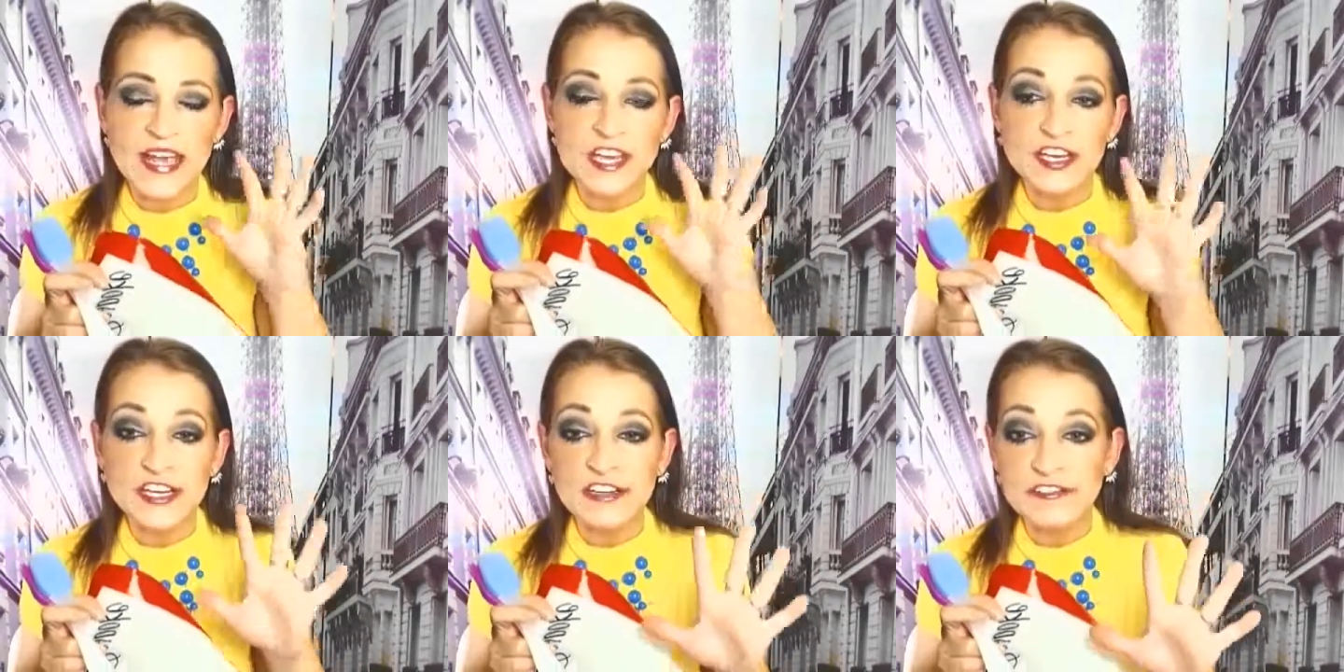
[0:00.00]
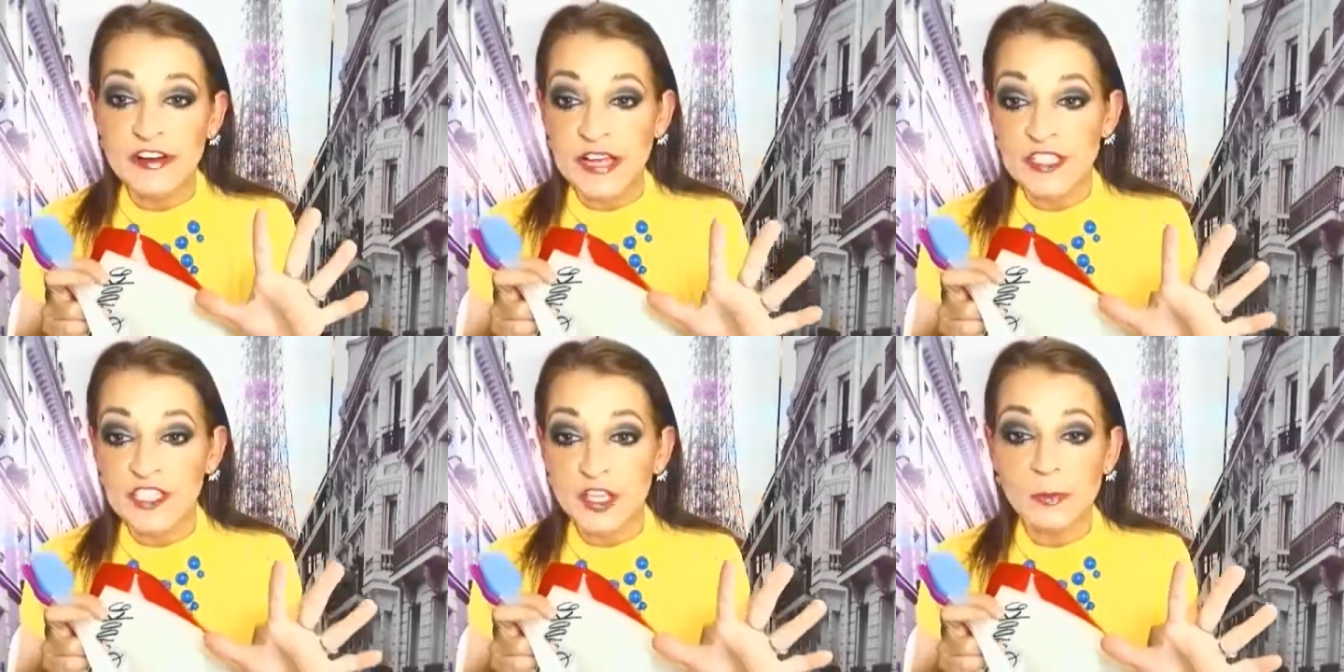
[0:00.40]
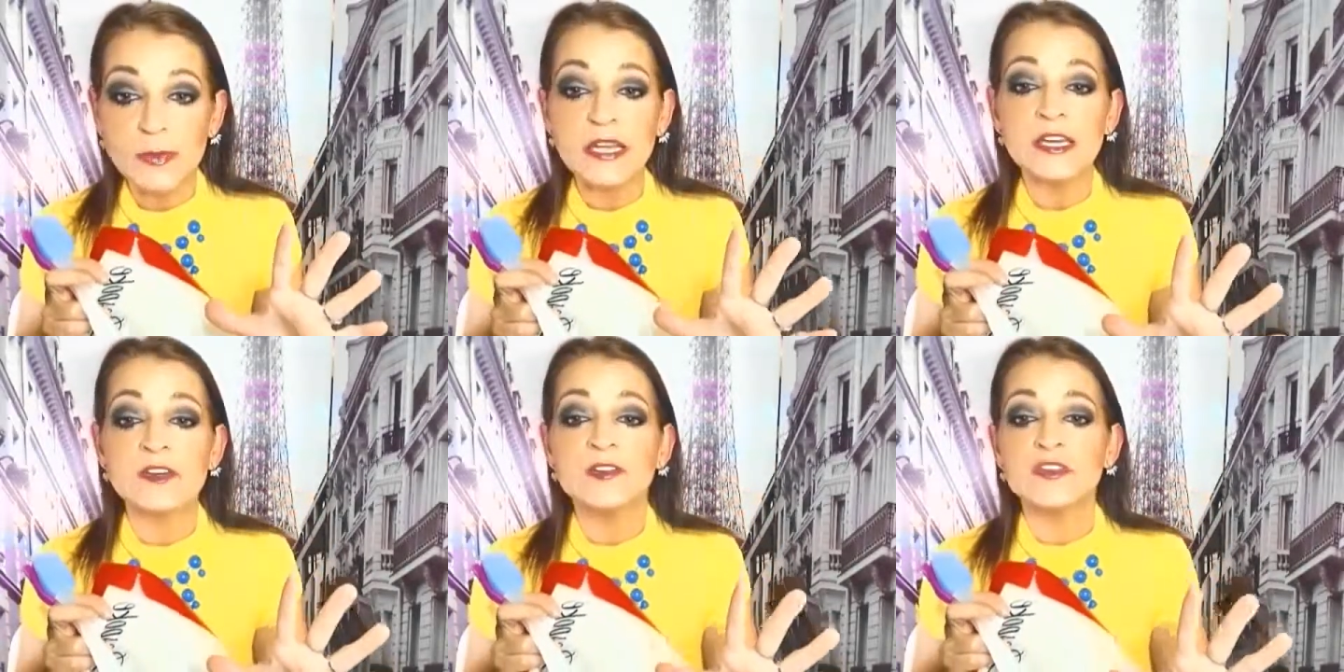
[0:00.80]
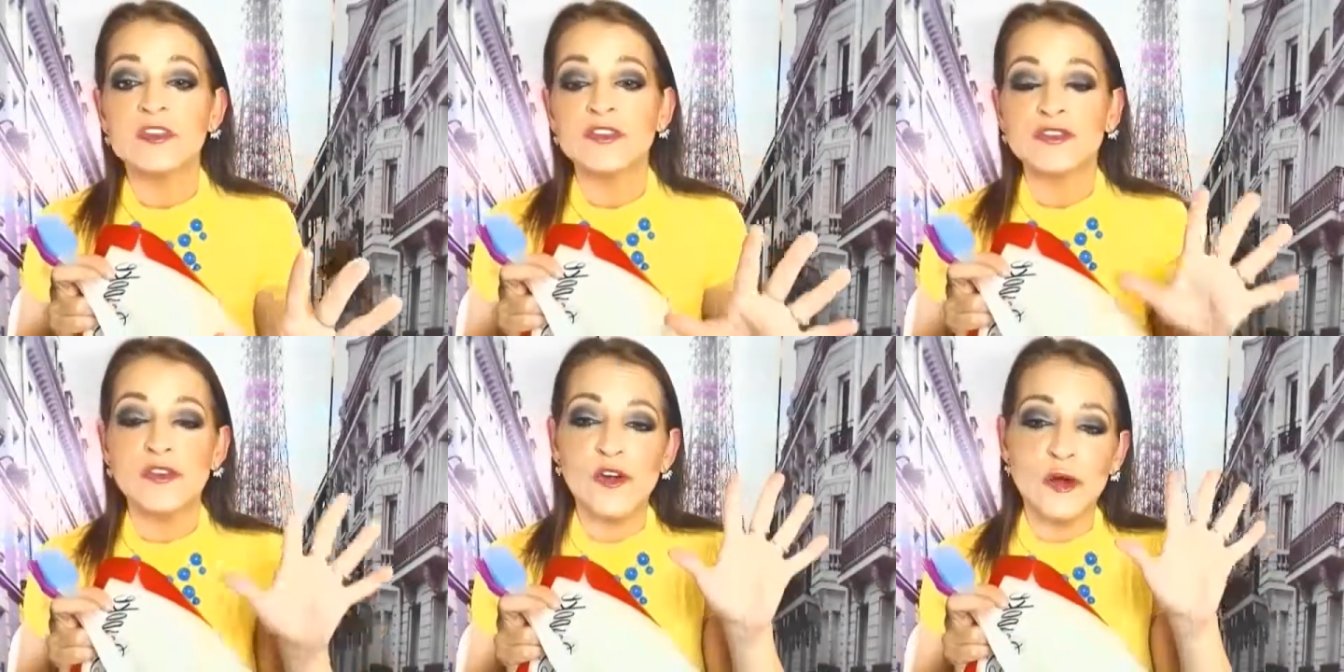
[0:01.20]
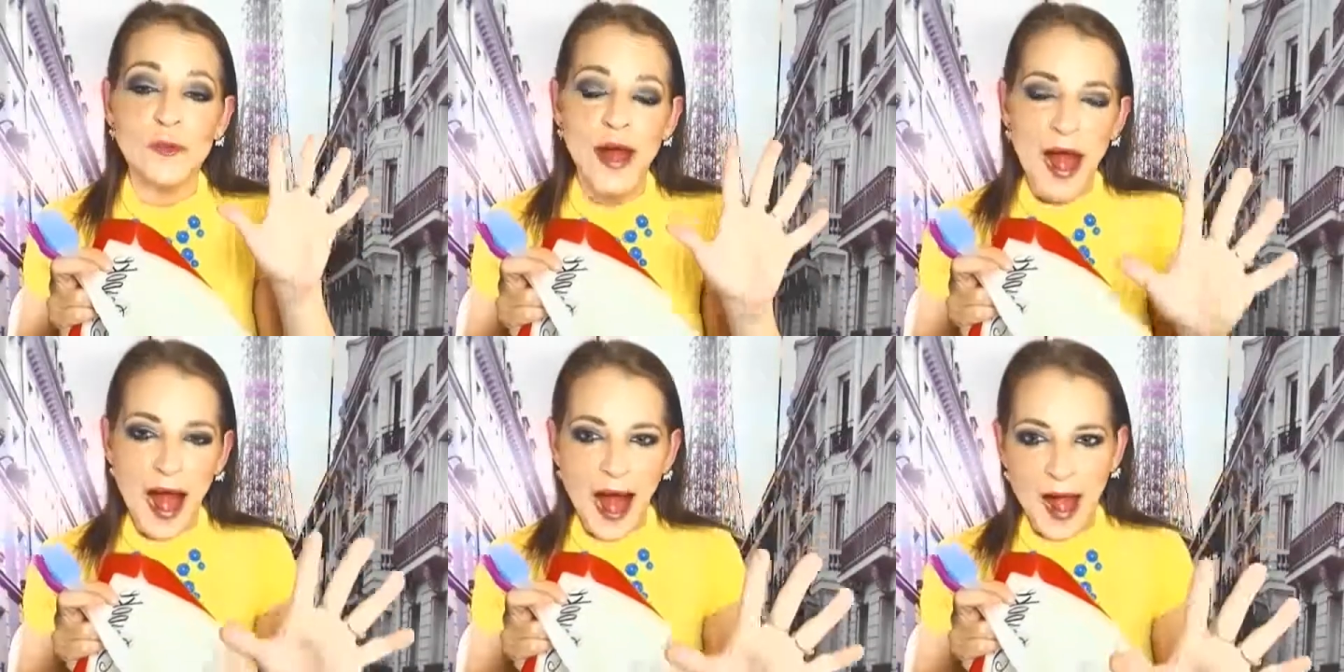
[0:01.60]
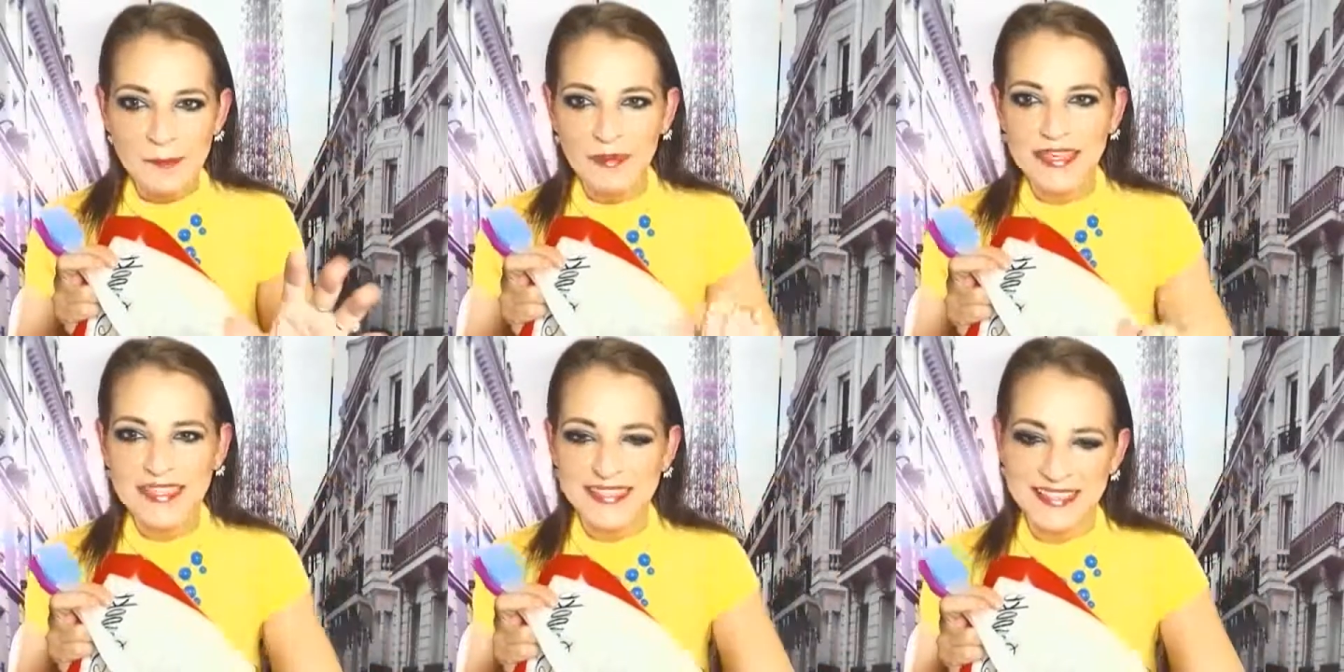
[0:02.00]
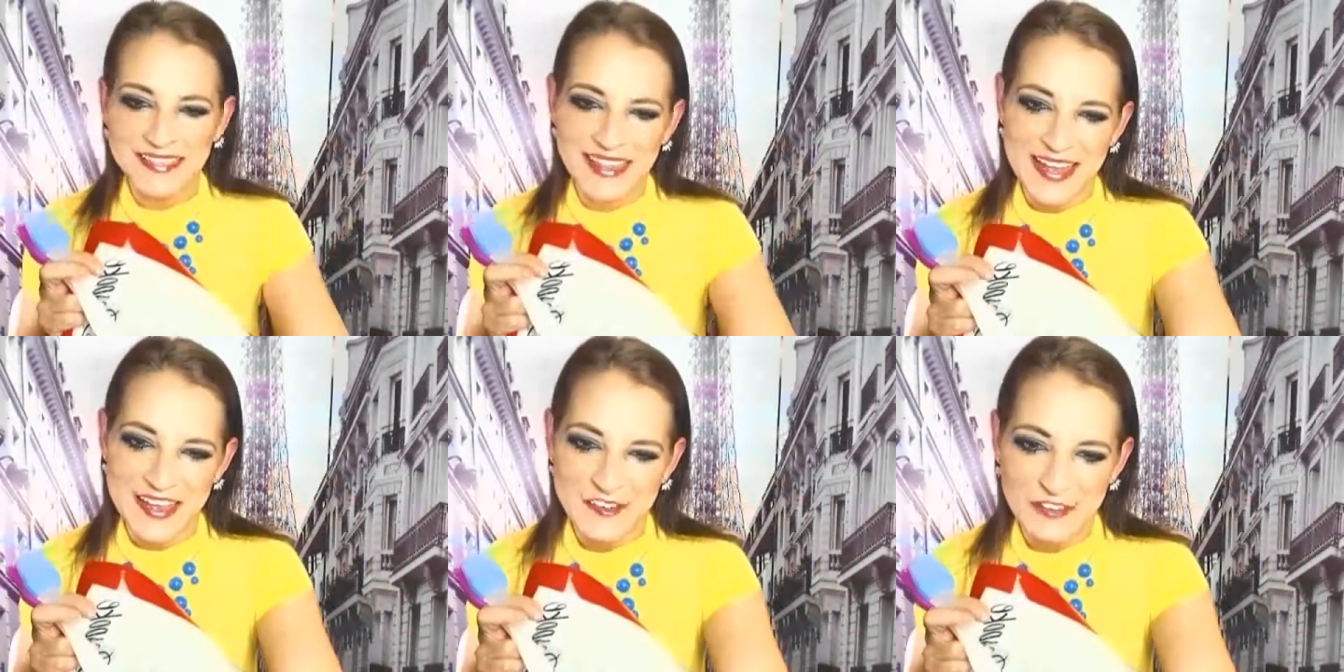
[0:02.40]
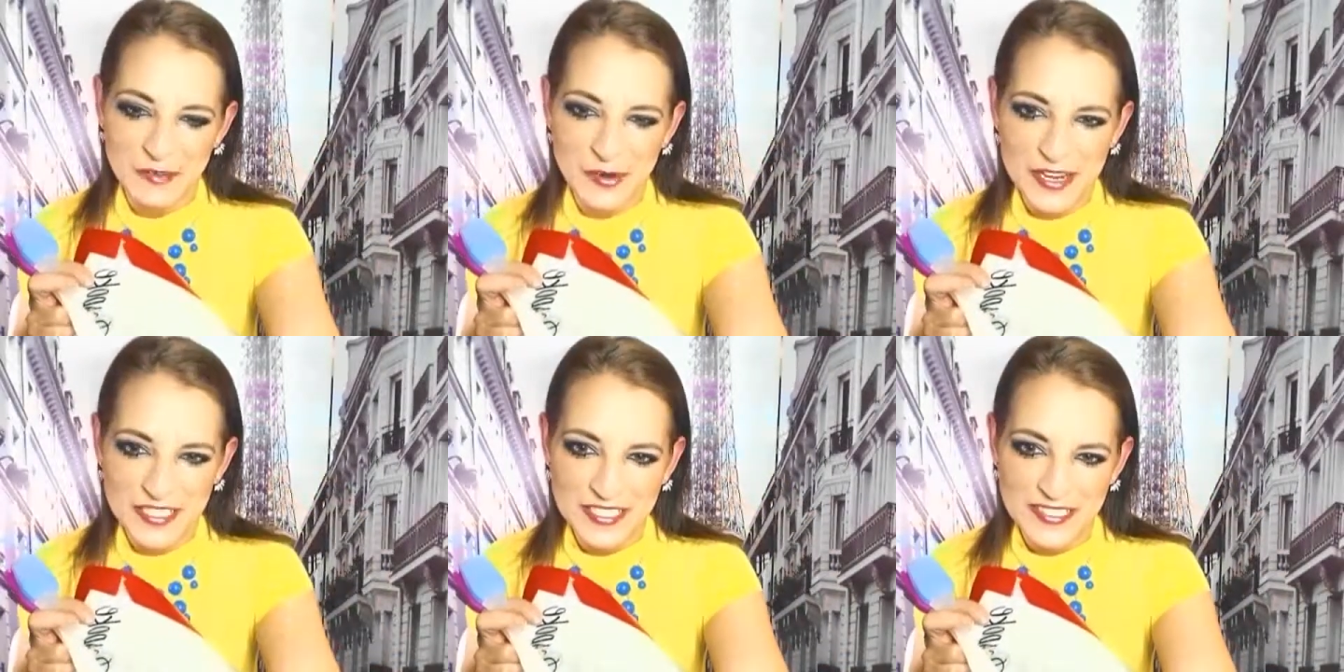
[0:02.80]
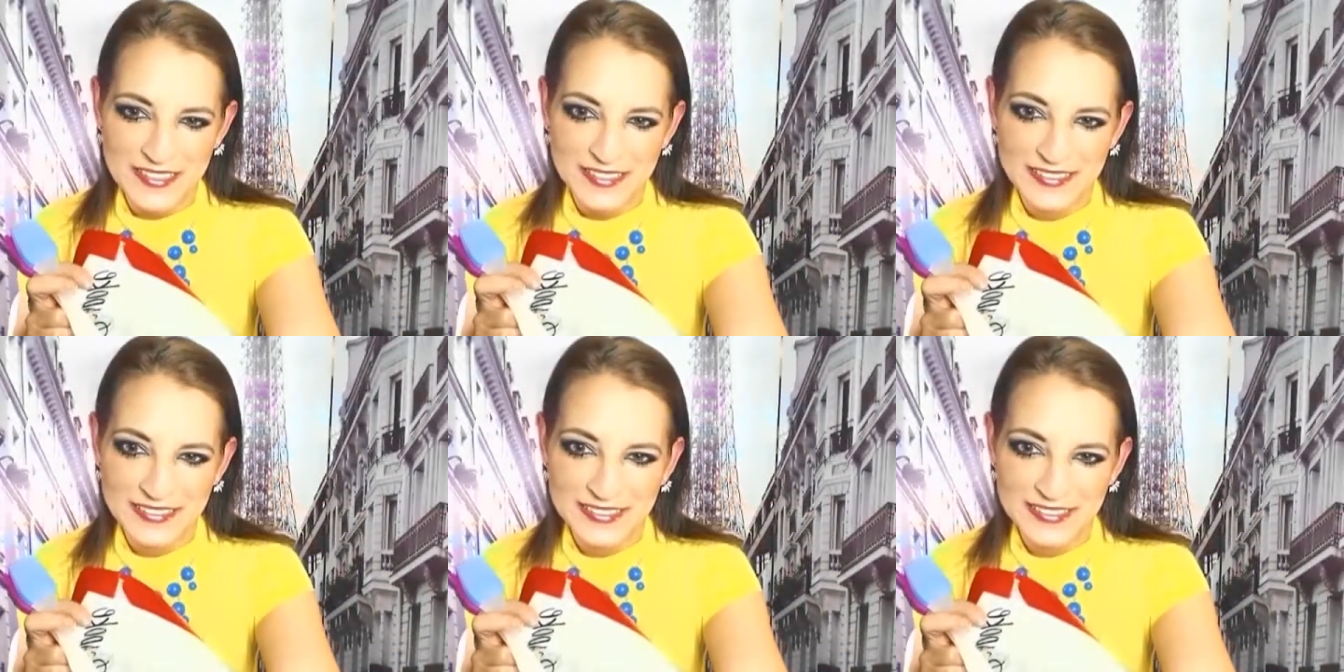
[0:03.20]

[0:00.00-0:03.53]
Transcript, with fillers: and you're going to find so many uses for them. I'm Lisa. Thank you for watching.